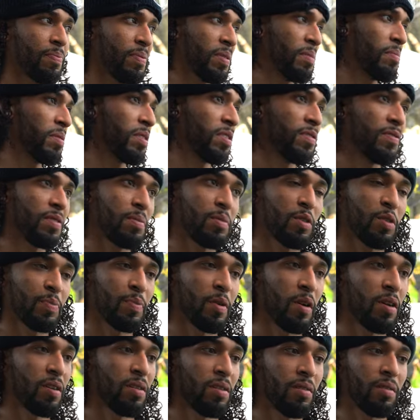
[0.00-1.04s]
Pretty much for the
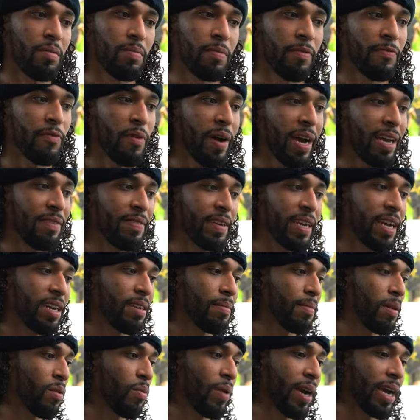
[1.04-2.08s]
most part, before I even
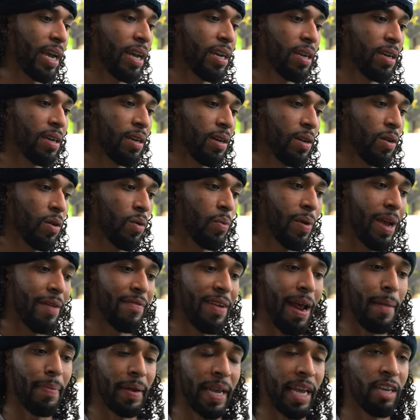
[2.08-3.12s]
get on my way, we
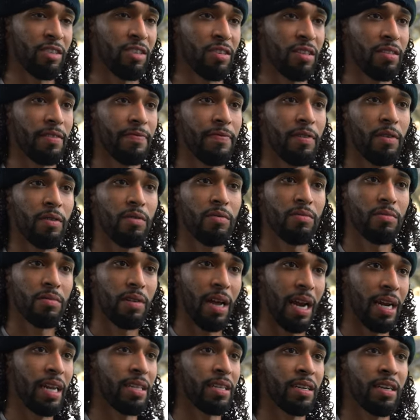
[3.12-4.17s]
have an application on the phone.
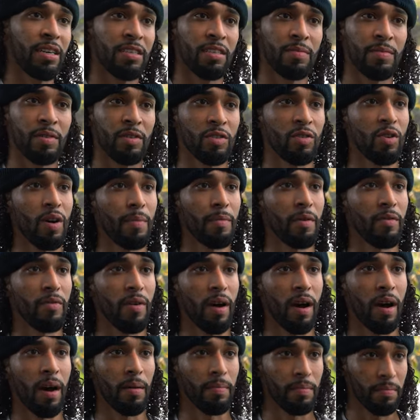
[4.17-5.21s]
I let the customers know I'm
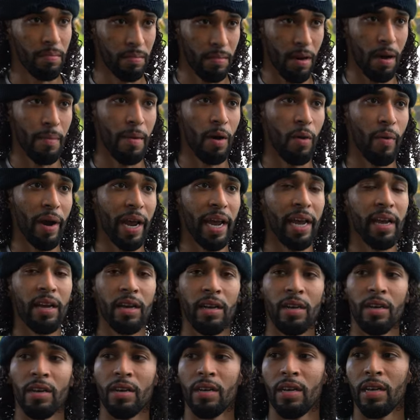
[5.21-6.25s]
on my way,
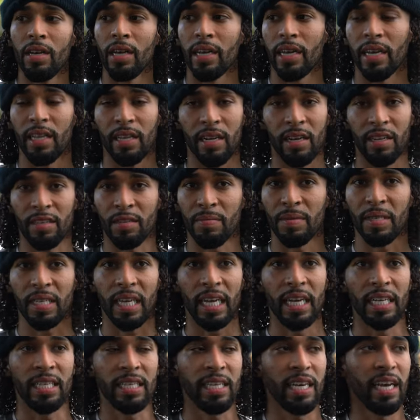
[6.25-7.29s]
give the customers
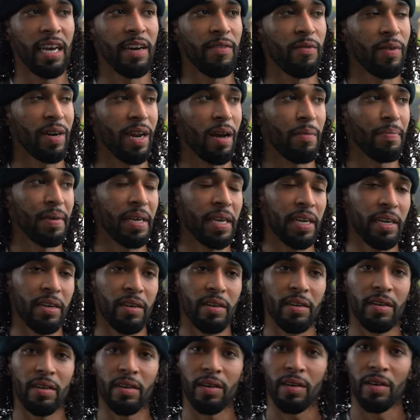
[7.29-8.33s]
the ETA of when I'll be
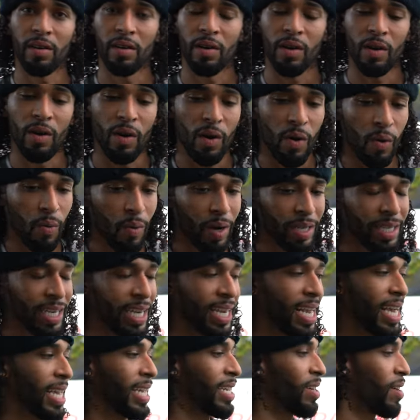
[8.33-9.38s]
here. Once
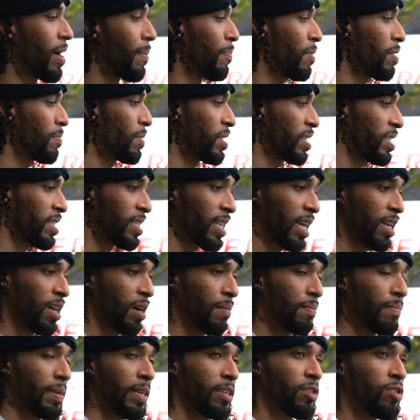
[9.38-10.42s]
I get here, I pretty much set
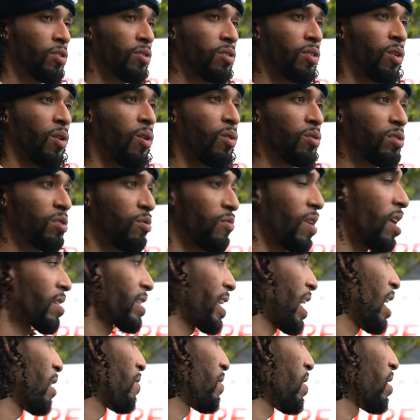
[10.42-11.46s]
up, make sure the whole
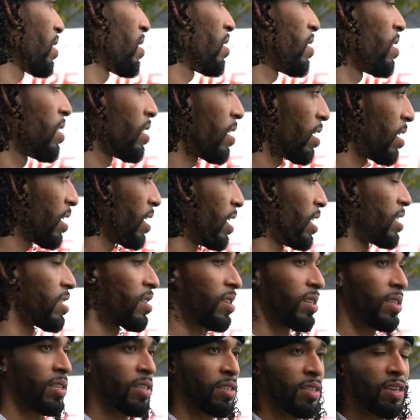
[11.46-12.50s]
surrounding area
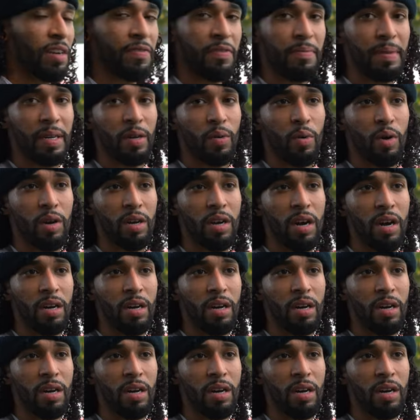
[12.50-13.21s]
is good for me to work